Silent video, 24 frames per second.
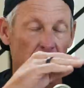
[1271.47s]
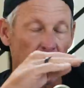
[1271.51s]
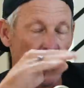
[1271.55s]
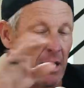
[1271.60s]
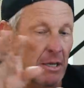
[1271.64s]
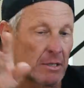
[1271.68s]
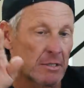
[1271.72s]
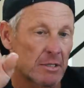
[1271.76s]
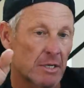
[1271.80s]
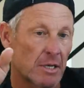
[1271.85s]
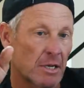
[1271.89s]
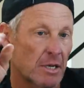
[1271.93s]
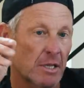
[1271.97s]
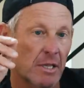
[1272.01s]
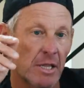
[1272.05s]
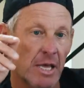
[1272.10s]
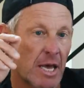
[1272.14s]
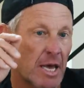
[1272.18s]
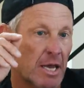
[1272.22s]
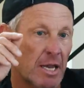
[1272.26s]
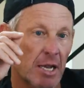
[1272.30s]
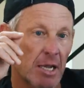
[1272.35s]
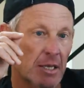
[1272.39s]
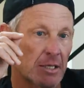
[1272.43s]
but outside of
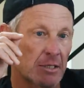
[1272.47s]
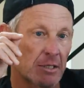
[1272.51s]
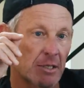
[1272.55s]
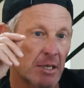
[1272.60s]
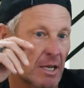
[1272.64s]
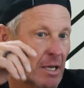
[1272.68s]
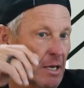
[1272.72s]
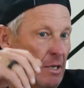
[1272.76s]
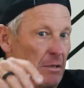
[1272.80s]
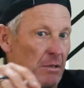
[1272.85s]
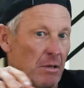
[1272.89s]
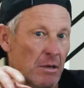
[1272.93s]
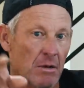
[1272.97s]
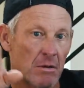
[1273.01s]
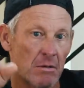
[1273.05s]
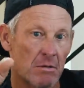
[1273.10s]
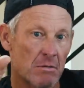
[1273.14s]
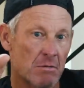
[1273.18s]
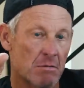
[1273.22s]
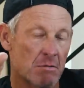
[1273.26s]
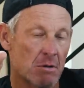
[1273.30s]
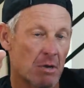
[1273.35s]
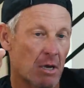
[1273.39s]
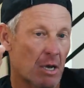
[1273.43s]
that, I stayed
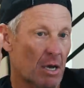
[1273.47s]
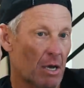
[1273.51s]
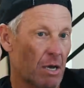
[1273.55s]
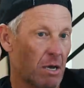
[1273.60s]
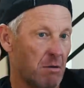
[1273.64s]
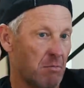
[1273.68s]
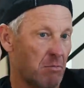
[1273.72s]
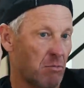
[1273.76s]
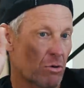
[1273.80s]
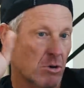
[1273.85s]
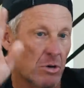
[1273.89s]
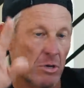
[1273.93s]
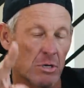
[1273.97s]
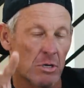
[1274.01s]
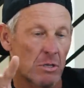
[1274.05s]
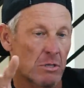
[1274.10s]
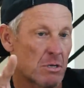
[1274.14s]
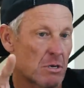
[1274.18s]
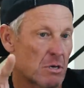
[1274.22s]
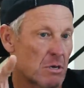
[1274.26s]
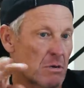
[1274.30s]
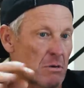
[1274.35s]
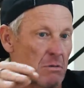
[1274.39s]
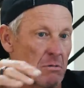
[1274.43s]
alone. I worked
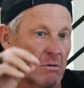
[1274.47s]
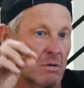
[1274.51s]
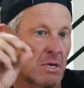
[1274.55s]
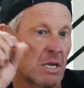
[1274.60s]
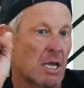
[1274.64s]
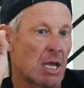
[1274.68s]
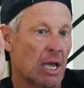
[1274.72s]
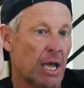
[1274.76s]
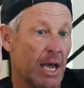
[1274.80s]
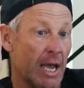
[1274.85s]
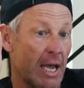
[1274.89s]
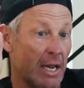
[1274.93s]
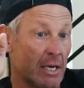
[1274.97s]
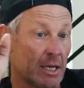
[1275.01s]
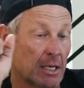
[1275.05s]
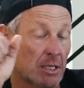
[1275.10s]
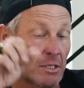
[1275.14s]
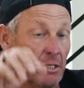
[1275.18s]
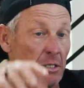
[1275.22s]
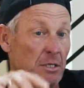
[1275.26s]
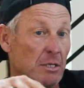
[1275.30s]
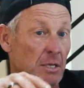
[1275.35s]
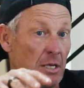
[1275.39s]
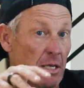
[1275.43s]
alone. And
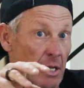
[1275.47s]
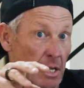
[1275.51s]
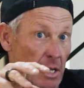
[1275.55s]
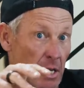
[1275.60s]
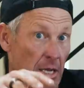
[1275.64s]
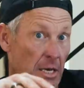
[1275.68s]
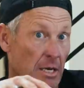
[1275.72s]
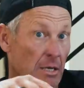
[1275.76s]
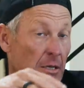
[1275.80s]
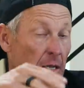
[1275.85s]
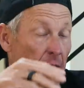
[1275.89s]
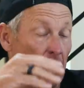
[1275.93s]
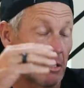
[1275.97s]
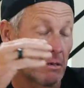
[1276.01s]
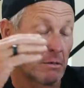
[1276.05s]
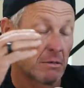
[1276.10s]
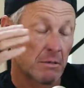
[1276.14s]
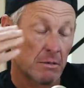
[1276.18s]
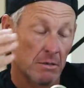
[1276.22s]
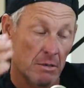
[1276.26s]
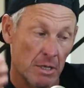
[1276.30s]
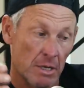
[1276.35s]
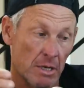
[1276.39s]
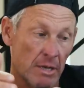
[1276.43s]
this and
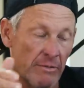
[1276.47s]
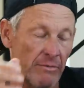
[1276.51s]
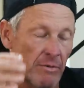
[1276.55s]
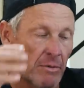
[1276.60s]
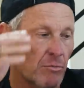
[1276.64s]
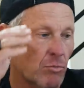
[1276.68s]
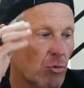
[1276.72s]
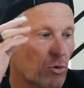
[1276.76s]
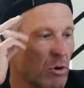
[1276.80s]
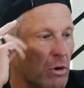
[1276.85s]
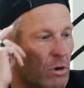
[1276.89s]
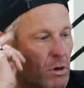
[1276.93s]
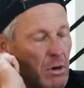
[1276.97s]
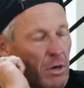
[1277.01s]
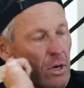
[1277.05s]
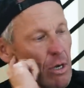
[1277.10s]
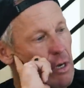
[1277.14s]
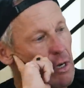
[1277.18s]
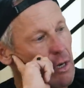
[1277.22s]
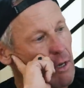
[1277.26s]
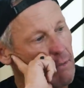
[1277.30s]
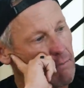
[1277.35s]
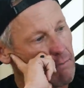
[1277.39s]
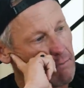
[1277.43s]
and and even more
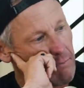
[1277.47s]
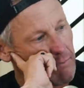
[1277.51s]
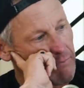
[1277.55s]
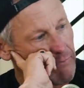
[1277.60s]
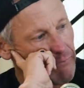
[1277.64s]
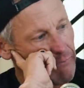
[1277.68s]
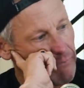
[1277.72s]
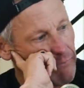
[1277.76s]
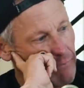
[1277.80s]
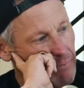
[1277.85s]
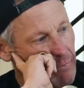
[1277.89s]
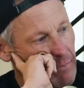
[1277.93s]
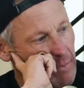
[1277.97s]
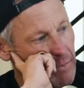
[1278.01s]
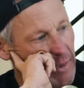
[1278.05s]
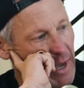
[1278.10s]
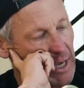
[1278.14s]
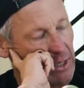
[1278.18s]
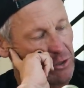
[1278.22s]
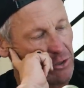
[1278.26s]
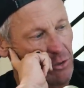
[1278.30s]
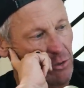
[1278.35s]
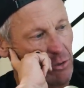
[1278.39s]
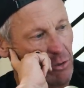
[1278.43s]
um,
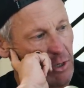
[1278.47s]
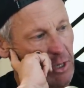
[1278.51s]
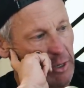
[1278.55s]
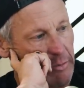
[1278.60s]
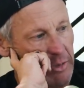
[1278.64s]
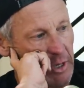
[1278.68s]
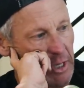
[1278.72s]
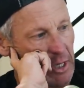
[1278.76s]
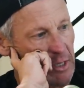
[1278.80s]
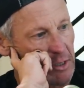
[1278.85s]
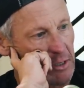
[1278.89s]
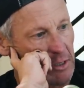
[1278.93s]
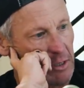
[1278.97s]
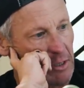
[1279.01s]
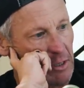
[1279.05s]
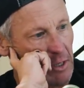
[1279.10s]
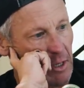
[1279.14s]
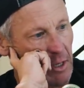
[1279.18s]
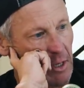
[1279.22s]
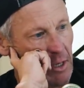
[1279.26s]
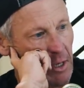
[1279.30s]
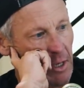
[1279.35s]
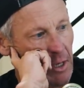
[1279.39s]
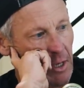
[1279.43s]
backstory. I mean,
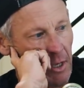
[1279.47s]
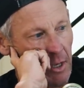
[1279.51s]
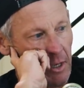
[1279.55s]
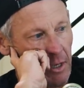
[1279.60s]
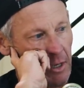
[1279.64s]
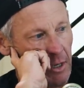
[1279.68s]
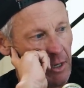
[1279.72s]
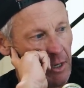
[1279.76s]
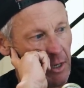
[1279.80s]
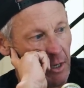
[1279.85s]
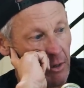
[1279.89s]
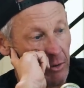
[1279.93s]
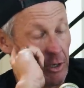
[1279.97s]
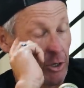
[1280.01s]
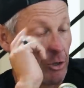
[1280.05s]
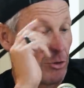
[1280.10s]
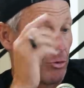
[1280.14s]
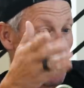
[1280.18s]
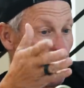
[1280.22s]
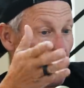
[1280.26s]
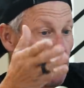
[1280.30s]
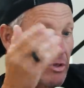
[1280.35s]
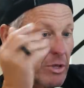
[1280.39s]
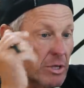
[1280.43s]
it's you know, and
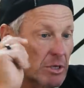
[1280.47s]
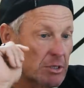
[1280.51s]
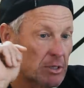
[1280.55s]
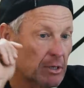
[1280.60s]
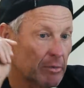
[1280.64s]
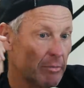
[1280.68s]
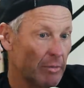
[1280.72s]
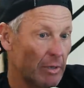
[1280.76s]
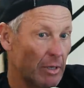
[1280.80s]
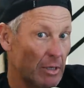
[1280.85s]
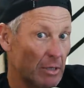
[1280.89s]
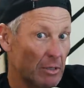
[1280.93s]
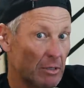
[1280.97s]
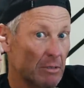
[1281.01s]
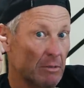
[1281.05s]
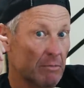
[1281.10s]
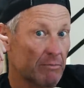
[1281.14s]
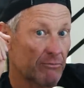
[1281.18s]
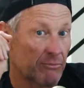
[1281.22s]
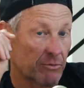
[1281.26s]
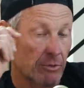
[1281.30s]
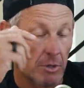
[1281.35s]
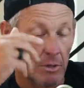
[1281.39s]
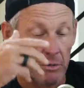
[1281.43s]
you know this. I mean,
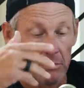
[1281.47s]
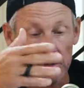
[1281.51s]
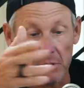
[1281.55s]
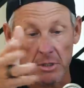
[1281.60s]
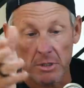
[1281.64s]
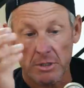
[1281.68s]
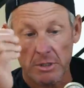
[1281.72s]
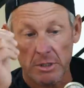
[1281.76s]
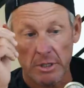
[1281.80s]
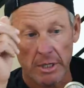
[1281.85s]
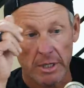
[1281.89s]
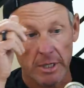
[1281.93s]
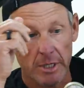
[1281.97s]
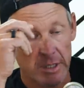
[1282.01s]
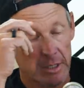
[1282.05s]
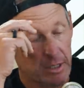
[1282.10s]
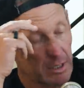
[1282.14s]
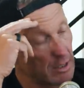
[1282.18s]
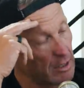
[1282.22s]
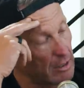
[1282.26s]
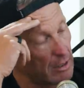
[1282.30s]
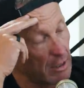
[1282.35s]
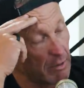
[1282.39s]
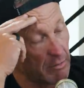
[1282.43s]
it's for those listening.
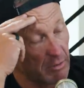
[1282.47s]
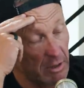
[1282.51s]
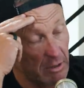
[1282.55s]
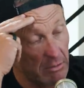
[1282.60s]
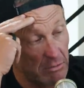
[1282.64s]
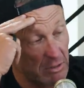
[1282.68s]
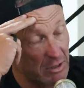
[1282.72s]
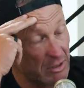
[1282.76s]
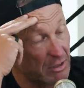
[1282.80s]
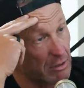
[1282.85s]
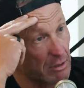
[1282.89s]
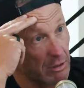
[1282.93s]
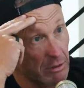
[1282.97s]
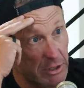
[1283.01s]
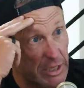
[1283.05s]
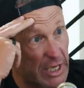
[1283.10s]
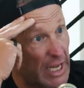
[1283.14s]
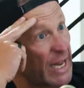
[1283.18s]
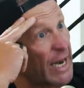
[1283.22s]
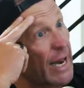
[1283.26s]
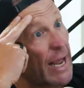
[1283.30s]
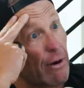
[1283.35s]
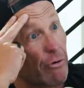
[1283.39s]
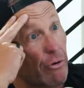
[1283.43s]
It, I mean, it was they're
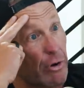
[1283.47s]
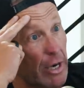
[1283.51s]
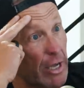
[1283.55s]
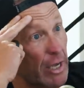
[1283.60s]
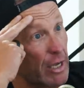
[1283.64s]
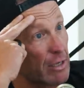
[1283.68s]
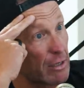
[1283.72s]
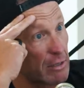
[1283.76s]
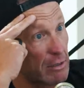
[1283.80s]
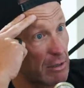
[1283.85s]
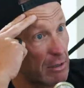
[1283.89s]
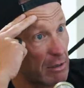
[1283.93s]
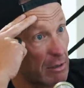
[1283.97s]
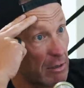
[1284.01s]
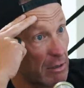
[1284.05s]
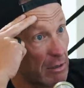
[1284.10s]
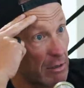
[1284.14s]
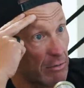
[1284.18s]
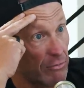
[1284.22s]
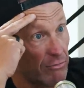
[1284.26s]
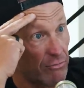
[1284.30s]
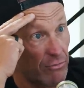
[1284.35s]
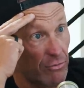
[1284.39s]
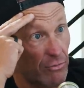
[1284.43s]
ten hour days.
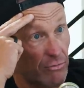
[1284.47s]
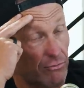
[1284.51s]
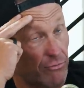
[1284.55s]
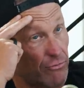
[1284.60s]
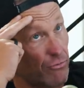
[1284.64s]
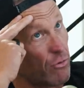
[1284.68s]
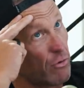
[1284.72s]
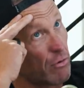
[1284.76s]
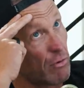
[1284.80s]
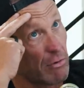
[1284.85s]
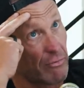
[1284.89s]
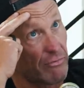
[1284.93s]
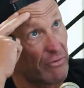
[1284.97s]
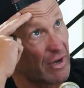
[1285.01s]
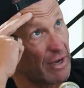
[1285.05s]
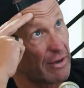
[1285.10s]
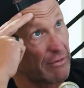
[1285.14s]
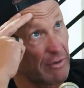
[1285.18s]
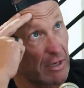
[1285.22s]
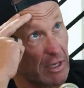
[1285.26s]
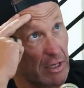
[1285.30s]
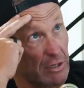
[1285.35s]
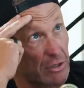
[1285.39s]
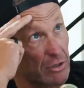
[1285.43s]
Hell yeah, for four or
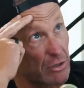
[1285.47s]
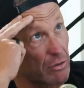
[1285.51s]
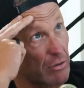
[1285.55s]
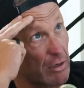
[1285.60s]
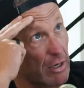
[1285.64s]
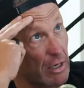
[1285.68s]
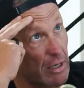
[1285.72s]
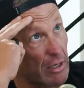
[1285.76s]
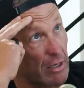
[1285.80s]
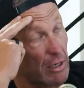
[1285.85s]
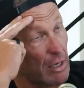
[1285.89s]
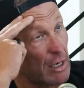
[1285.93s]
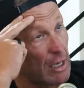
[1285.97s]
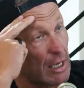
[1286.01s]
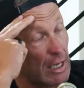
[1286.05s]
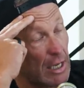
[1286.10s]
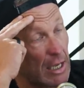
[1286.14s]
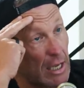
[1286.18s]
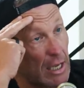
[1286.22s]
five days straight.